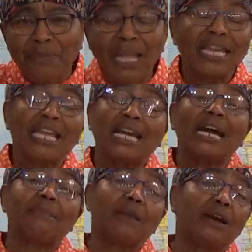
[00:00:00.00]
And he
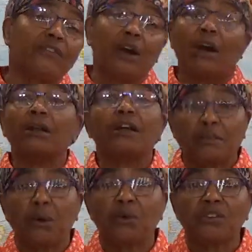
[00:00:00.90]
caught me off guard
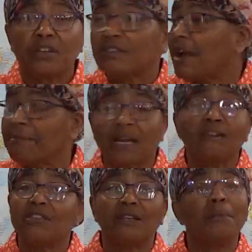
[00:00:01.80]
because most of the times
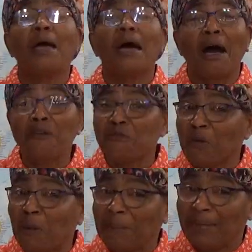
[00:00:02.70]
I'll tell him, I'm
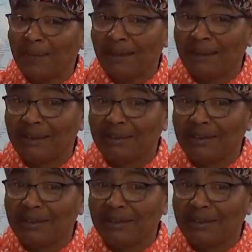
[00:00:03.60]
from beyond.